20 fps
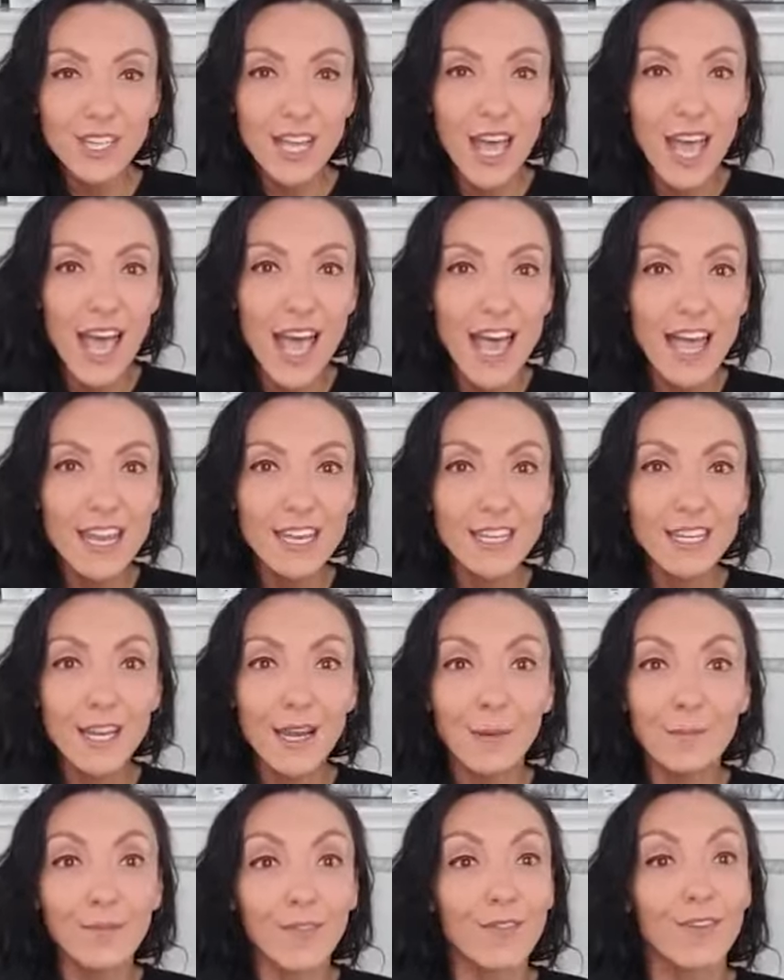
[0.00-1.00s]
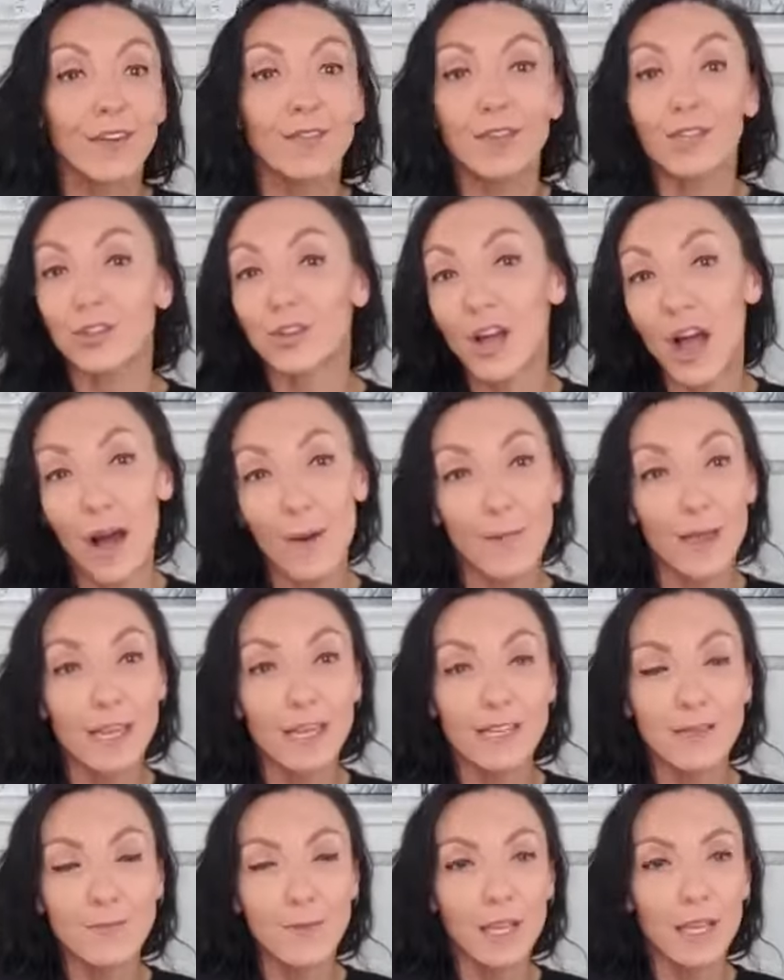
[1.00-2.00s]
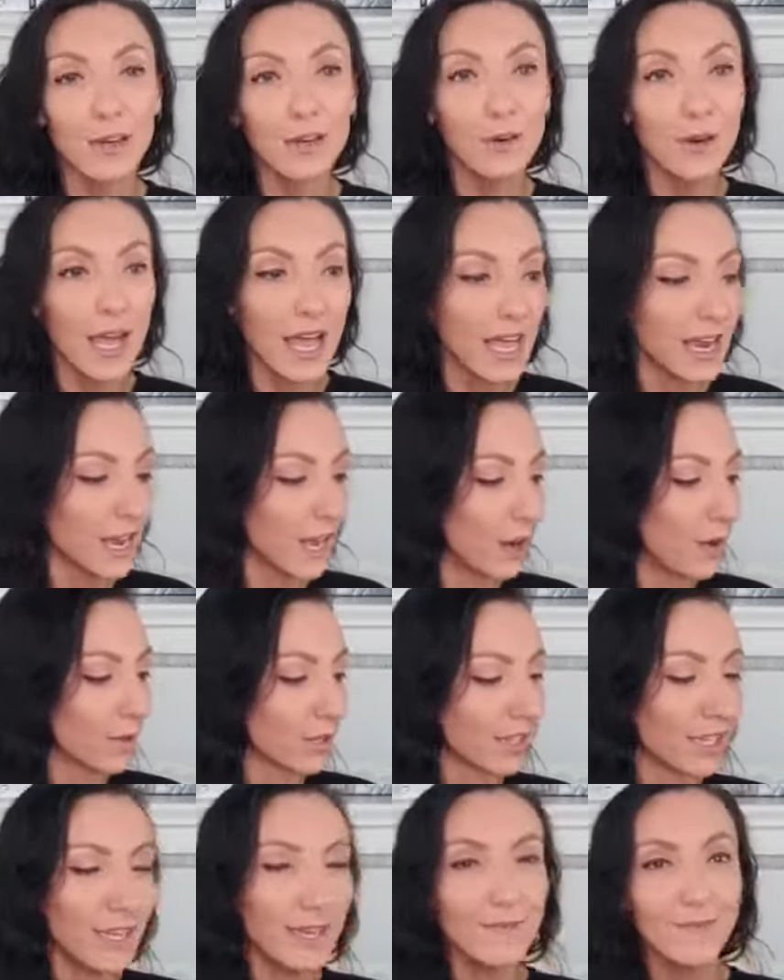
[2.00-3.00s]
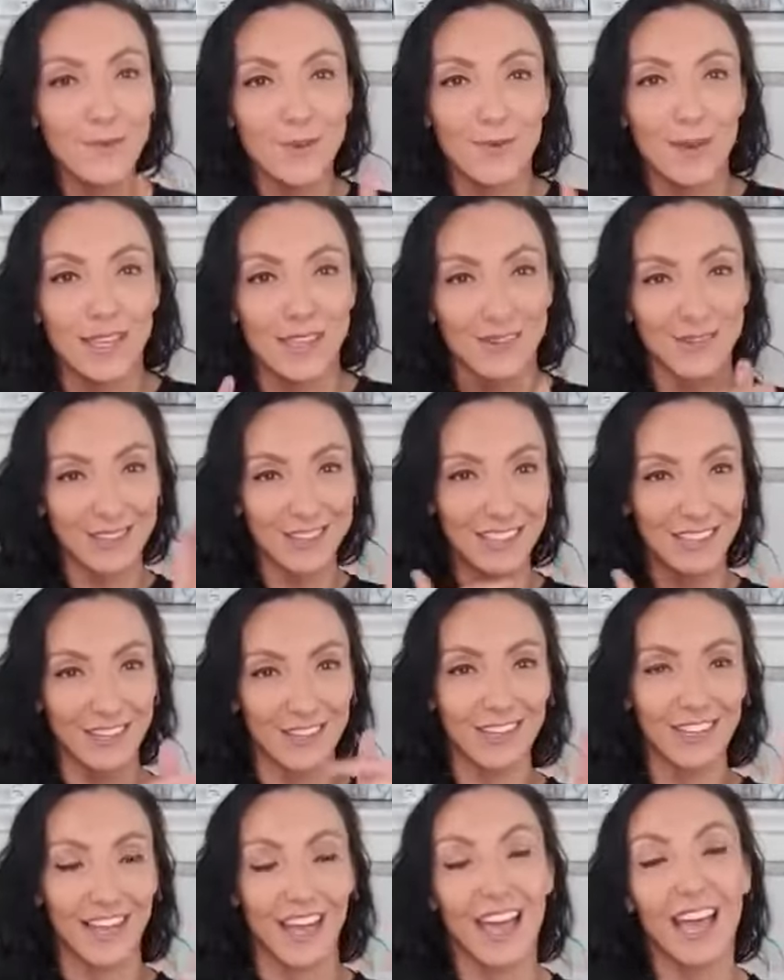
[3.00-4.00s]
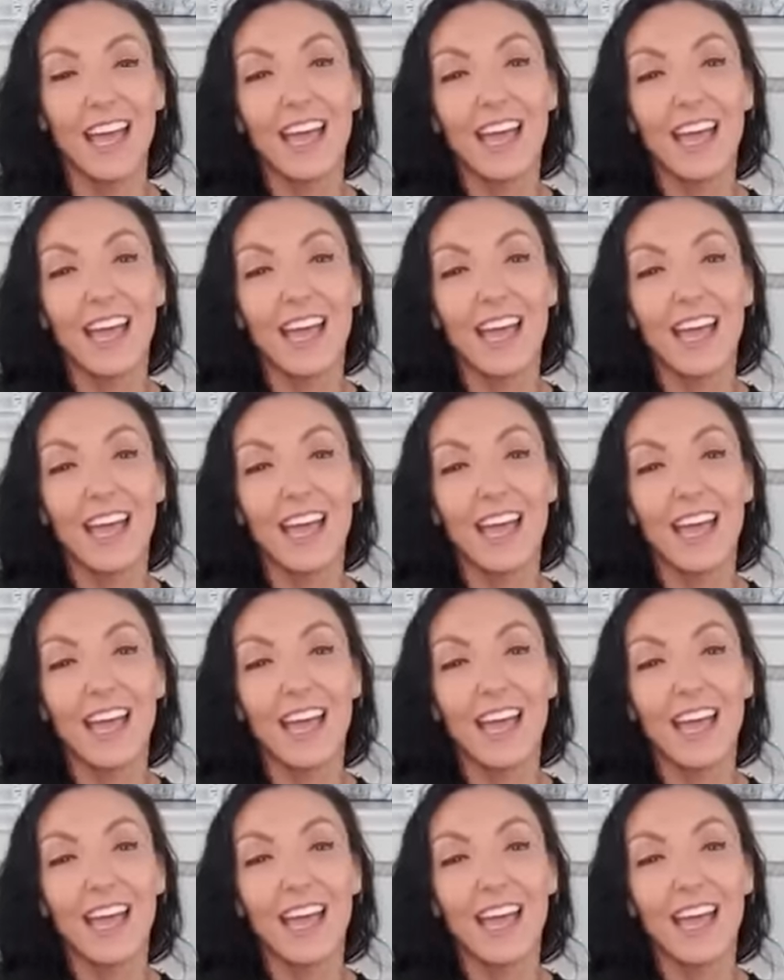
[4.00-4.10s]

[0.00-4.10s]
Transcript: and feel free to comment below, and I'll keep doing those little